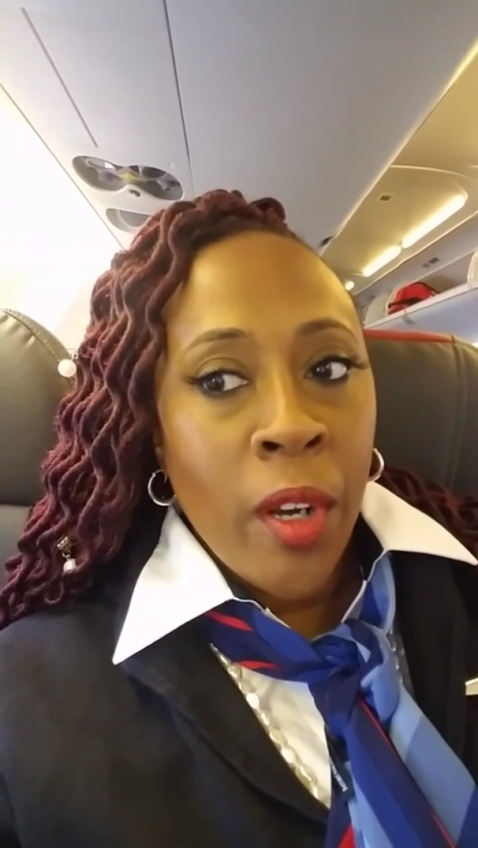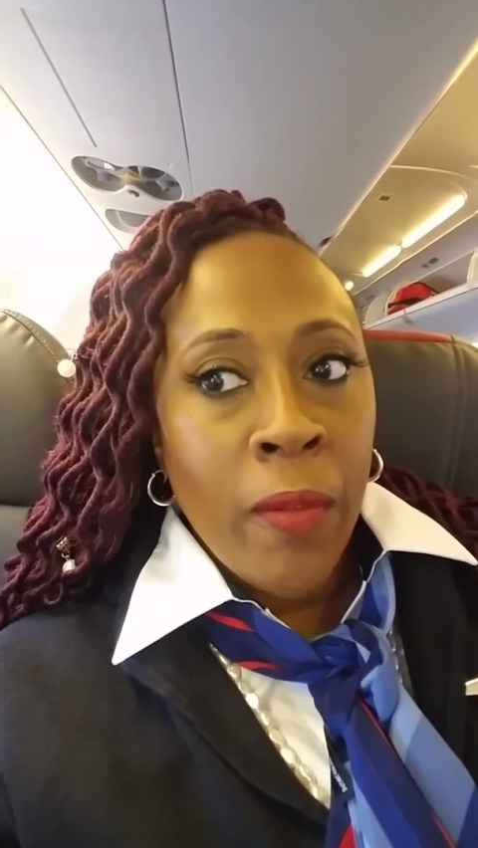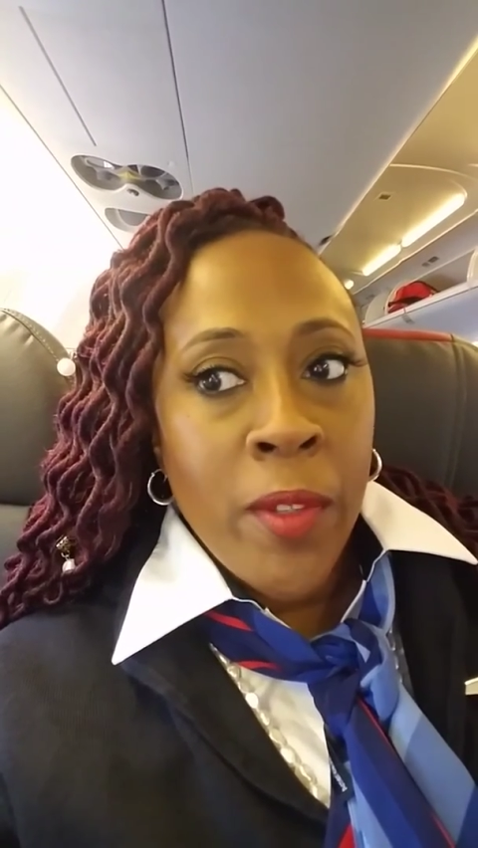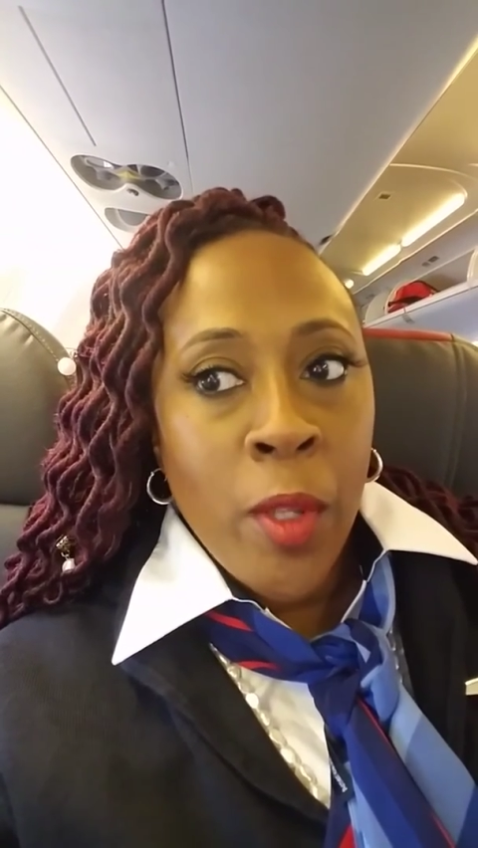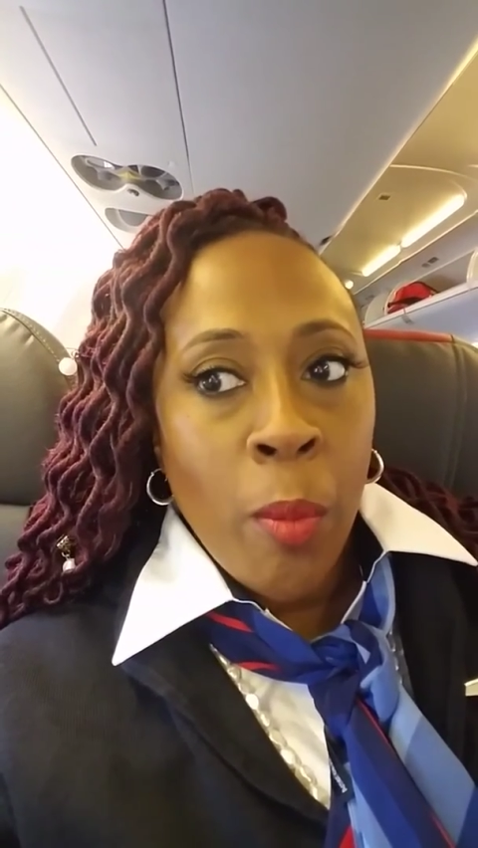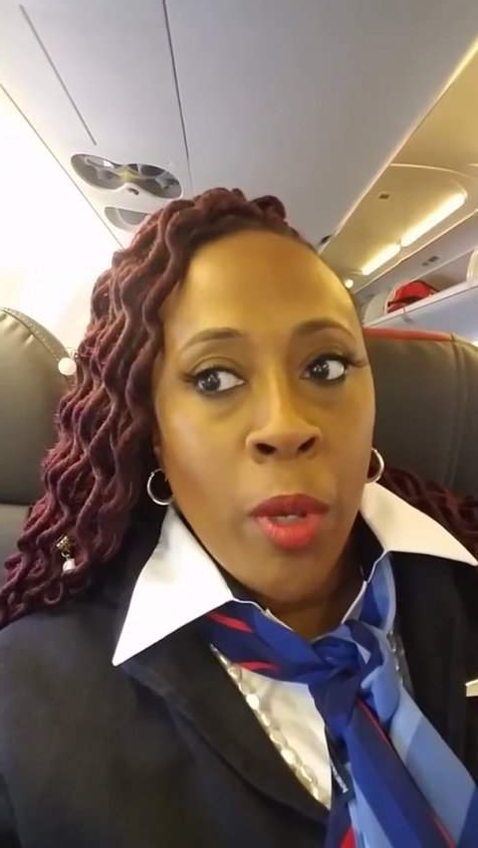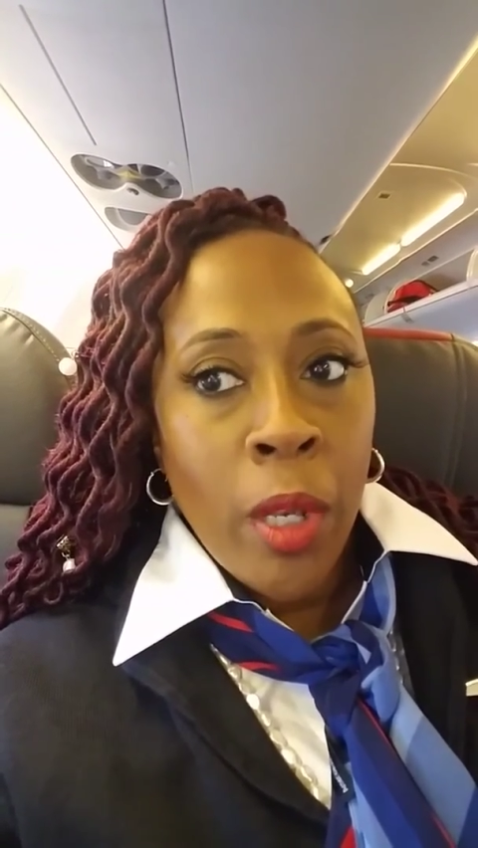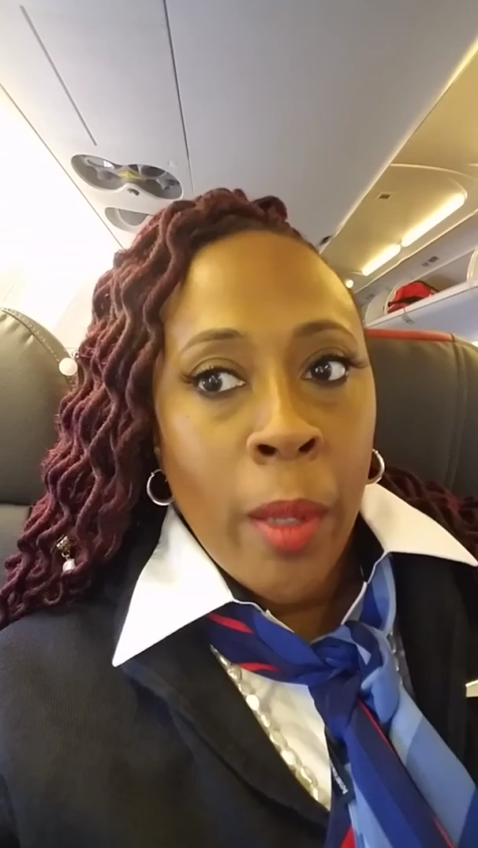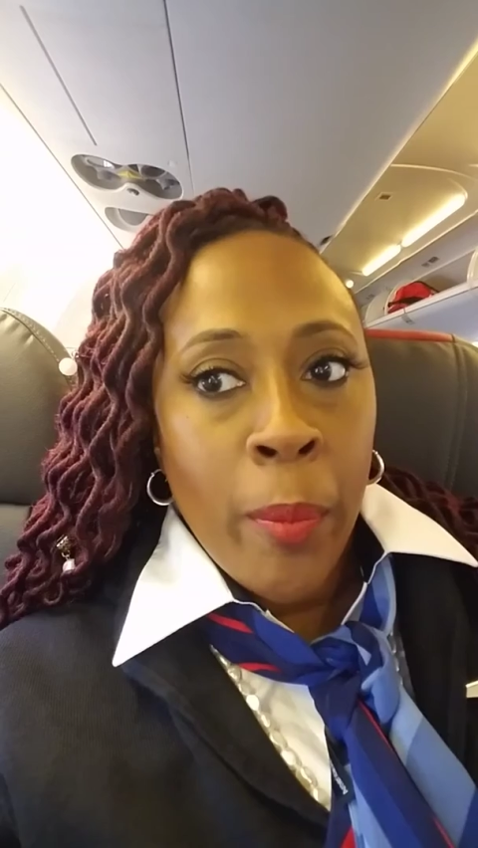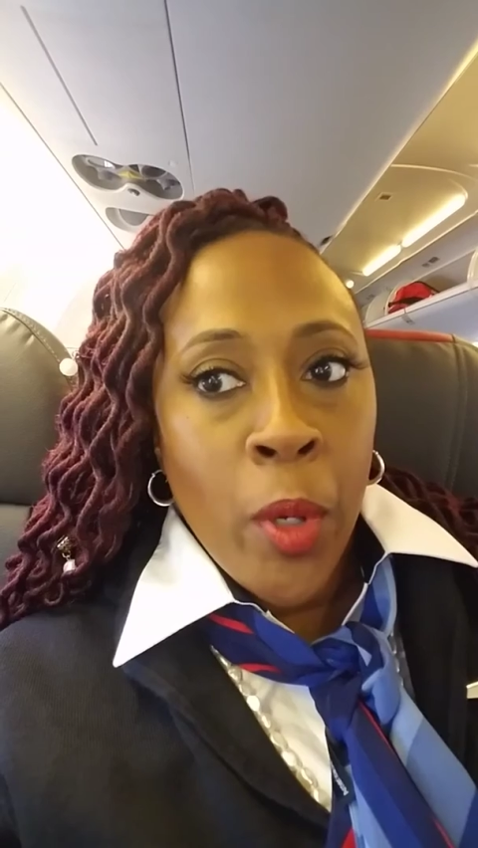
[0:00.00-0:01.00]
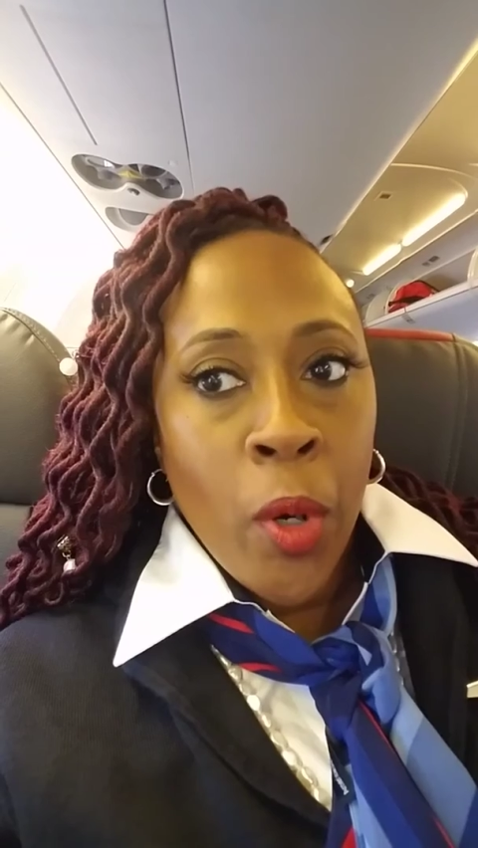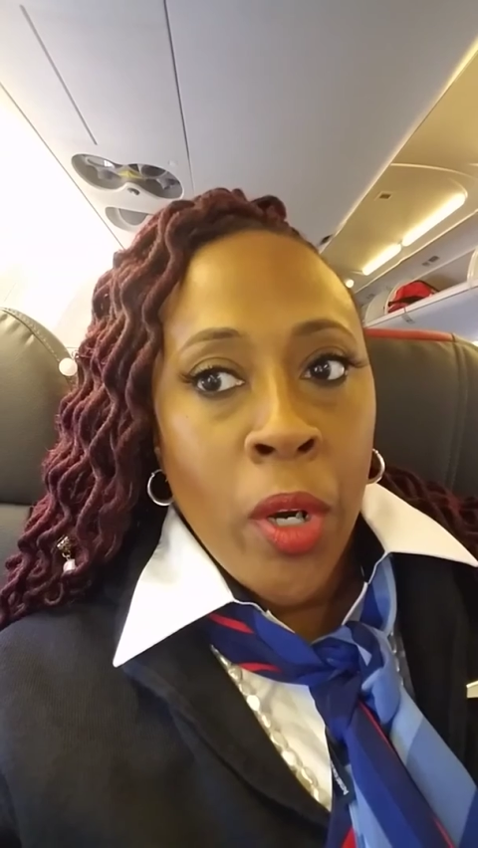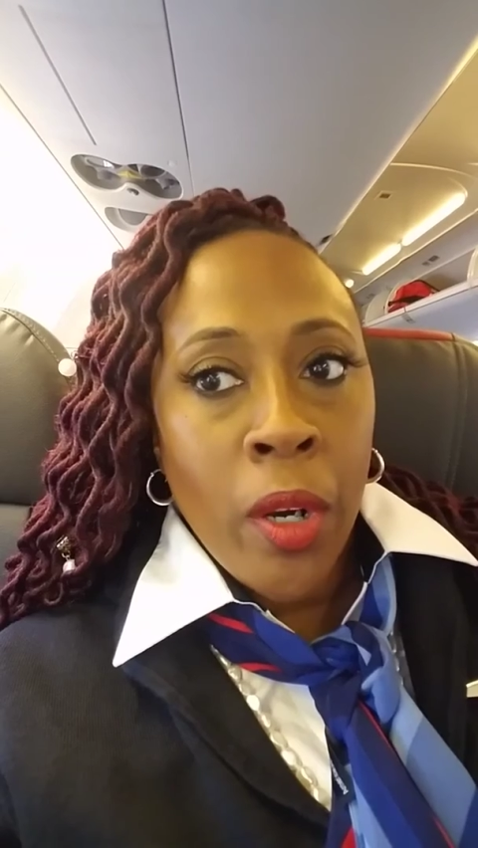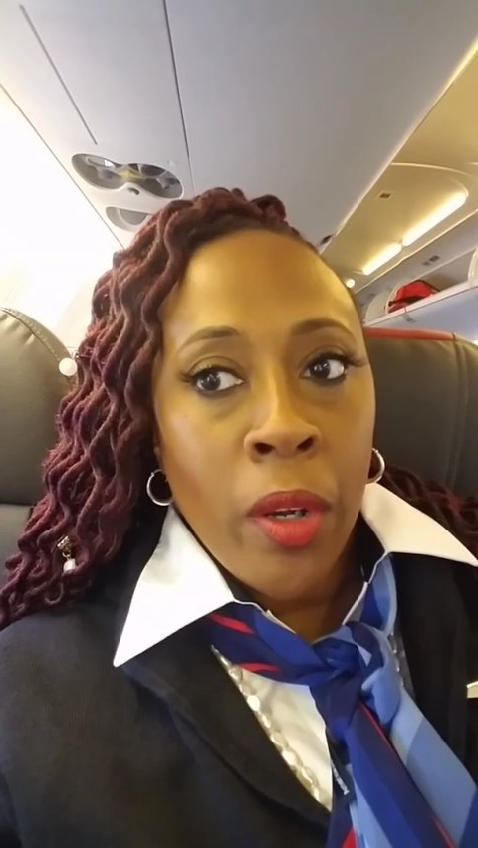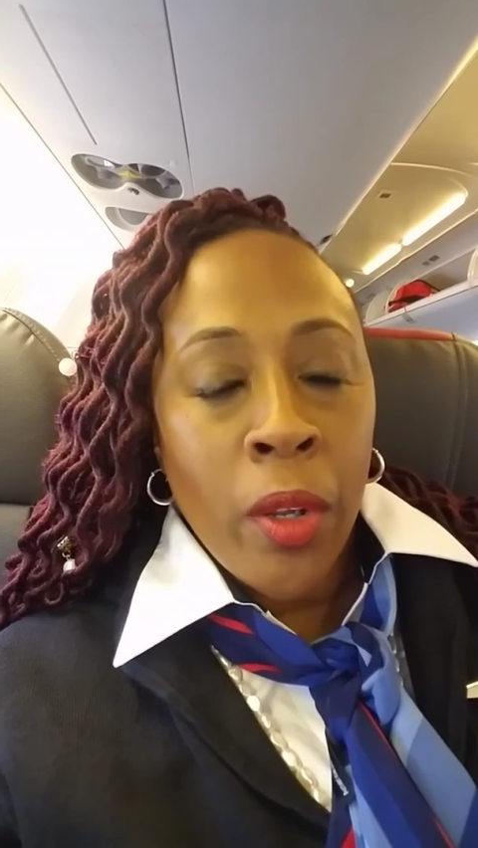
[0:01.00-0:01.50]
So pull up your
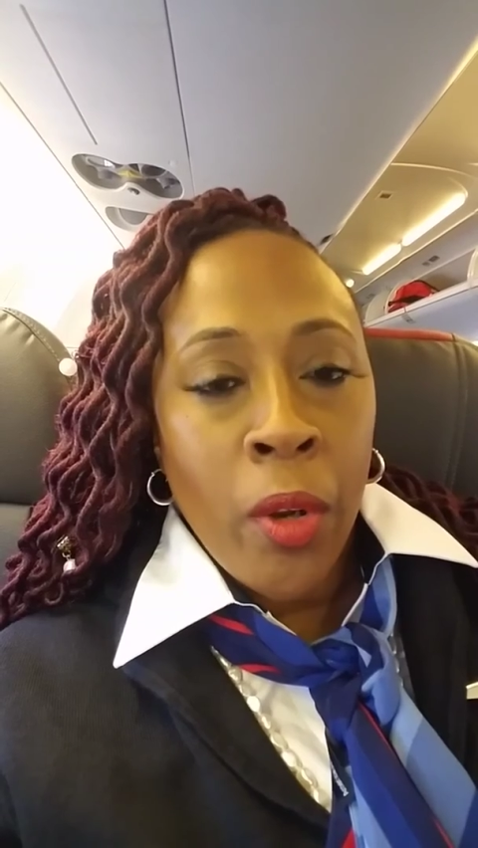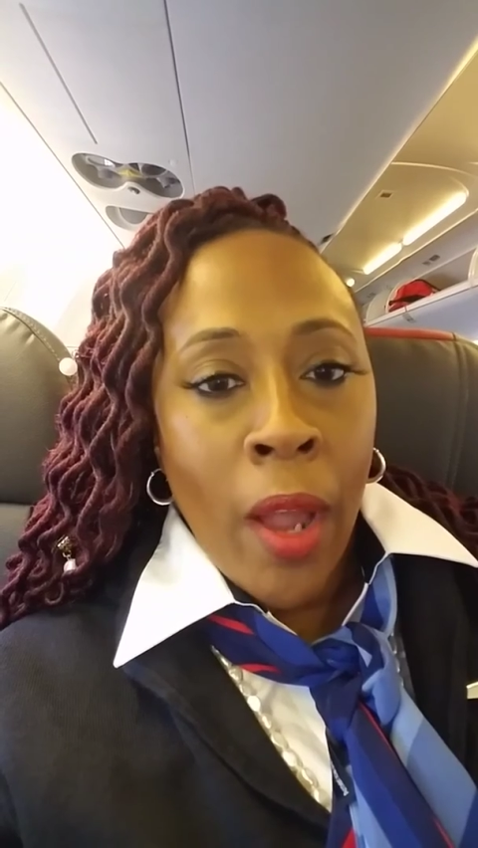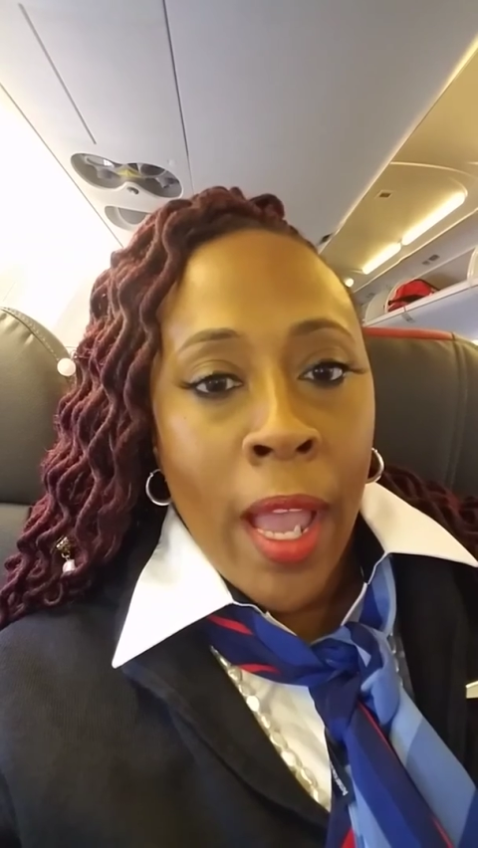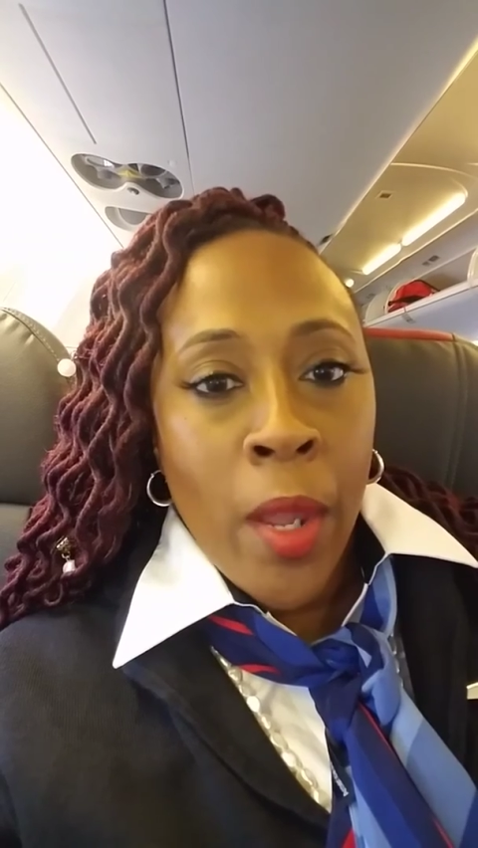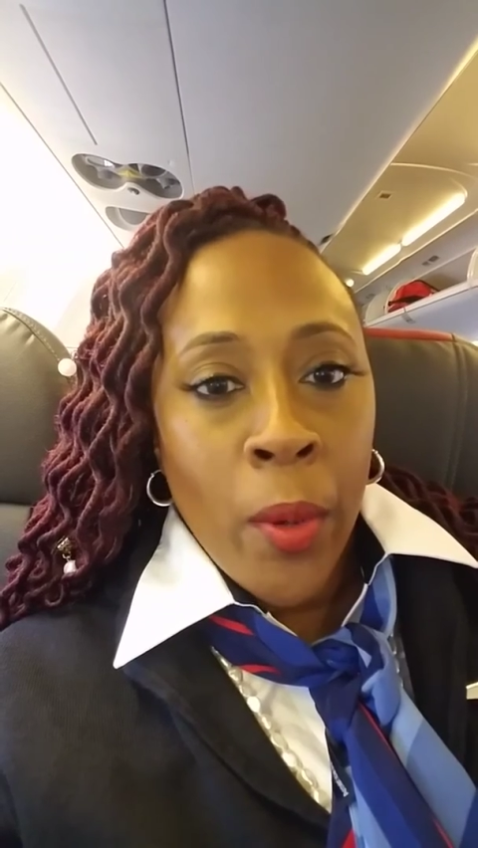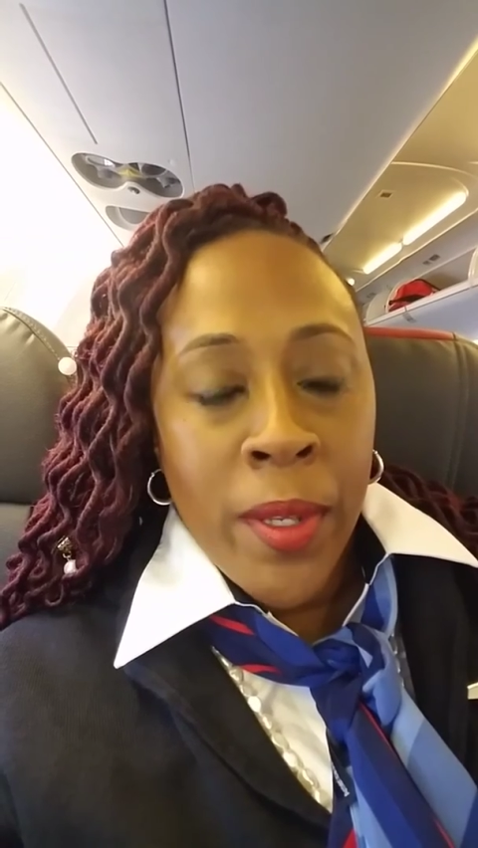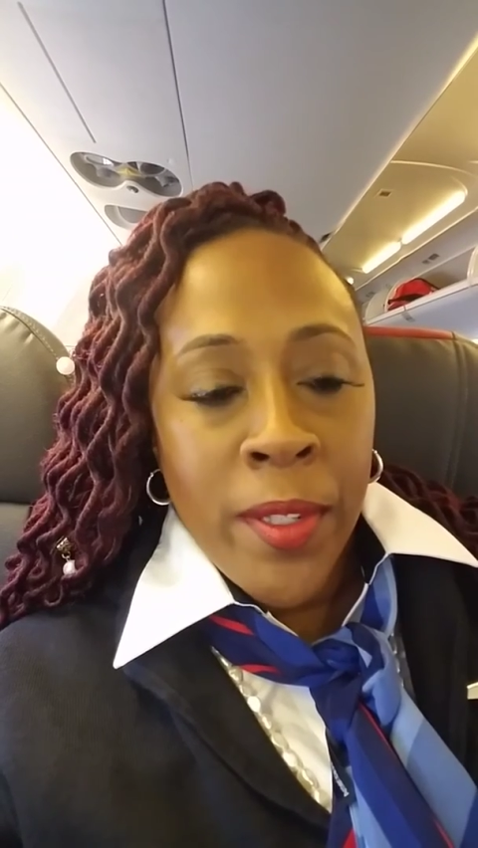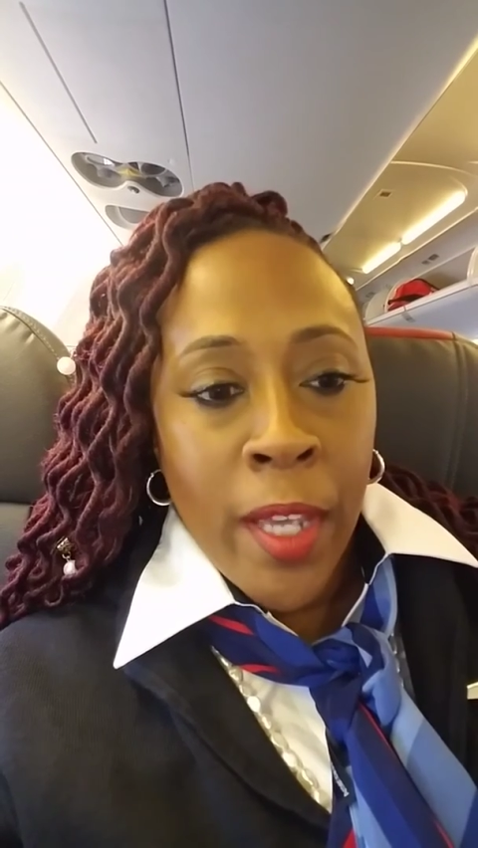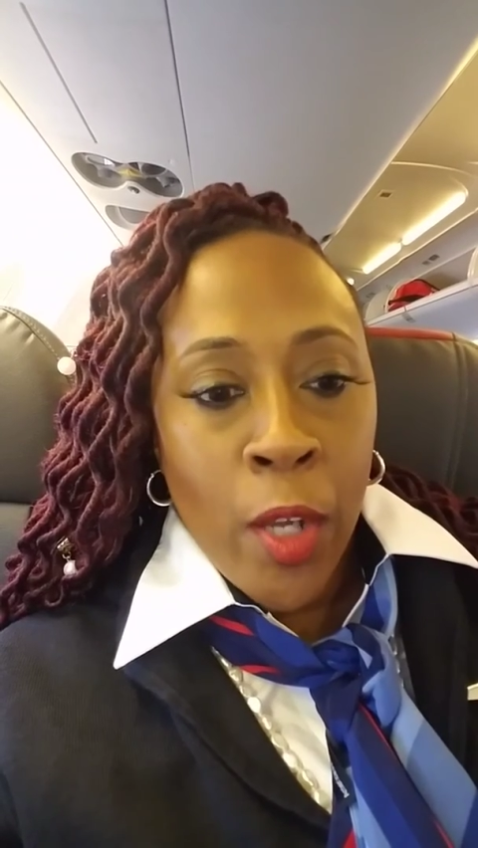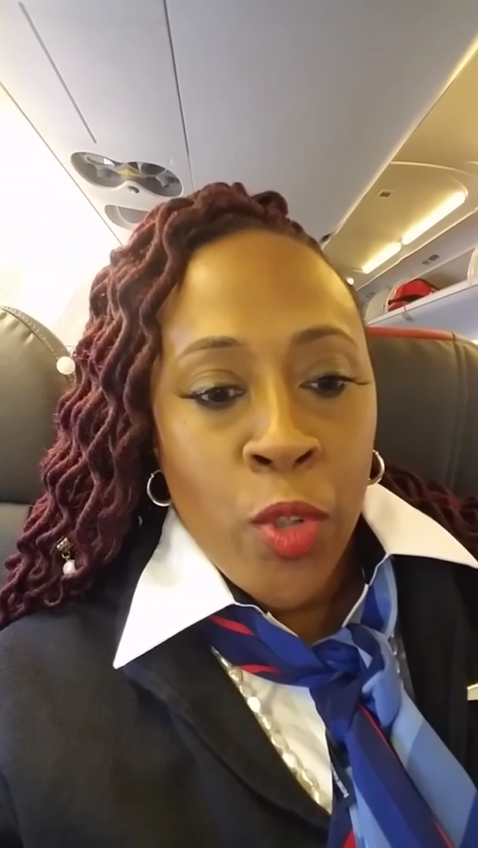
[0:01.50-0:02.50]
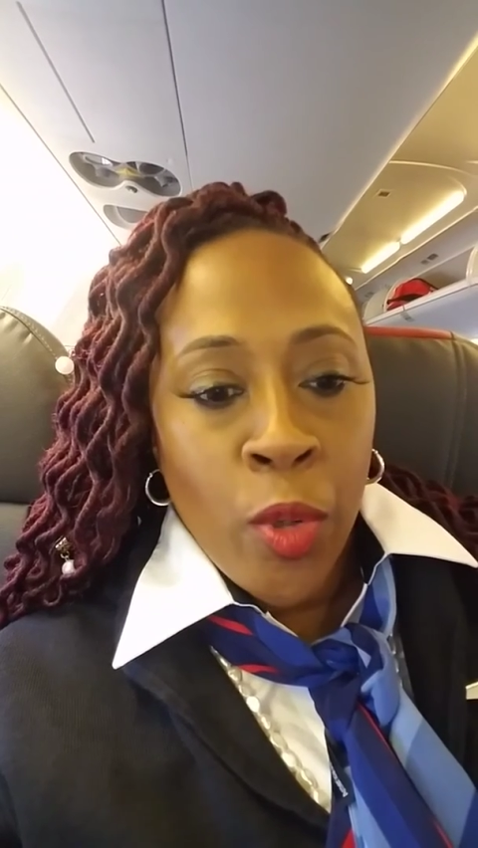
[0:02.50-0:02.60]
iOE schedule,